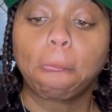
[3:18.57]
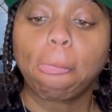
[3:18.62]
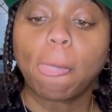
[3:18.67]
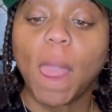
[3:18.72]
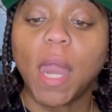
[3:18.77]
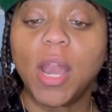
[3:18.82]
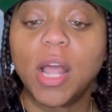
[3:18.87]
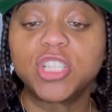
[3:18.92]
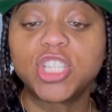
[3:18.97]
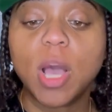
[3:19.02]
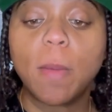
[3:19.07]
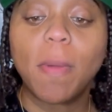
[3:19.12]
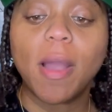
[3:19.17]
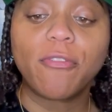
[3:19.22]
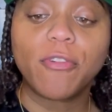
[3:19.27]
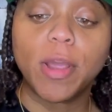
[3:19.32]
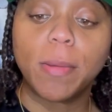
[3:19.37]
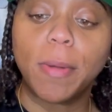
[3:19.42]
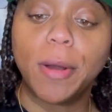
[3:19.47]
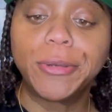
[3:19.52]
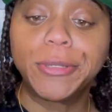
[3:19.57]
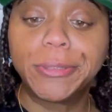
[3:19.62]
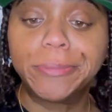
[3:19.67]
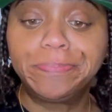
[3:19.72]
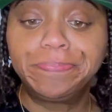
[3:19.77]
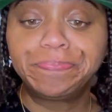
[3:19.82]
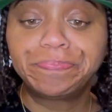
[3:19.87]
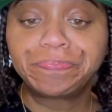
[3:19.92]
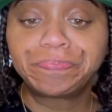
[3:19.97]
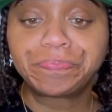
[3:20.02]
And I saw my friend
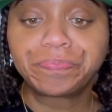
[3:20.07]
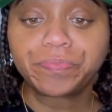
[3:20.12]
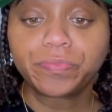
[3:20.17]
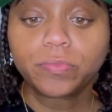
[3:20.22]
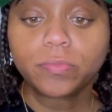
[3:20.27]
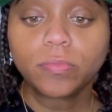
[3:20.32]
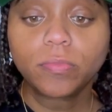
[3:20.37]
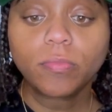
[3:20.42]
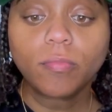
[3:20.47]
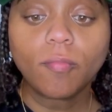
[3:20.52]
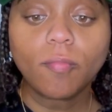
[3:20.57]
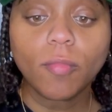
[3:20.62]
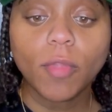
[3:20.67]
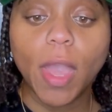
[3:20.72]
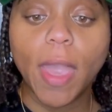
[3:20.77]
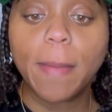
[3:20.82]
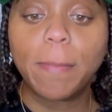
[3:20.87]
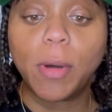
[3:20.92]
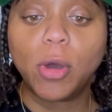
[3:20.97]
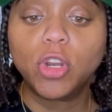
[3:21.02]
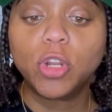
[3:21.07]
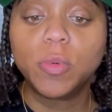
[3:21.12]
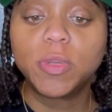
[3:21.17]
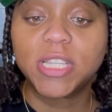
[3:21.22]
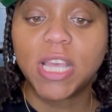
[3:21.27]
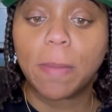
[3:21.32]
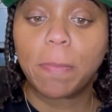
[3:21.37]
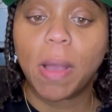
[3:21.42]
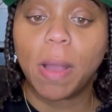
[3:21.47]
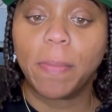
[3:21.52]
Mona, and Mona was
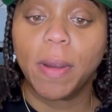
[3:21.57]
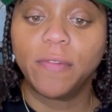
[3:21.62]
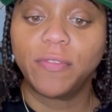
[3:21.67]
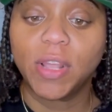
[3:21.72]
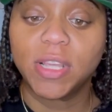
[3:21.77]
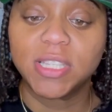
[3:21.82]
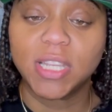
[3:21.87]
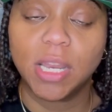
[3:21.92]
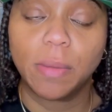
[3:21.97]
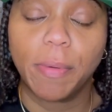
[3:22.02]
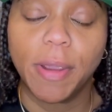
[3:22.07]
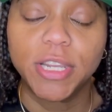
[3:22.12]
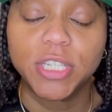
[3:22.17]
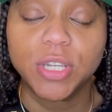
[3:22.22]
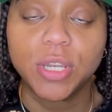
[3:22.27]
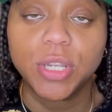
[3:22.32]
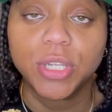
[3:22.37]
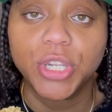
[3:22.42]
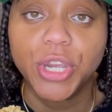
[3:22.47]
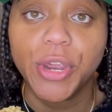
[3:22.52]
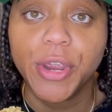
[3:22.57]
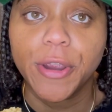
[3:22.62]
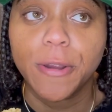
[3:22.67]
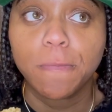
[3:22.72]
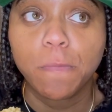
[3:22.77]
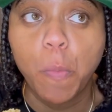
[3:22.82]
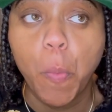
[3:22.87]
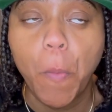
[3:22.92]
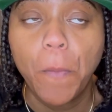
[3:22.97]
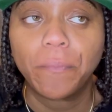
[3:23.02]
at my birthday celebration this
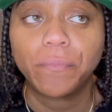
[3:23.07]
year,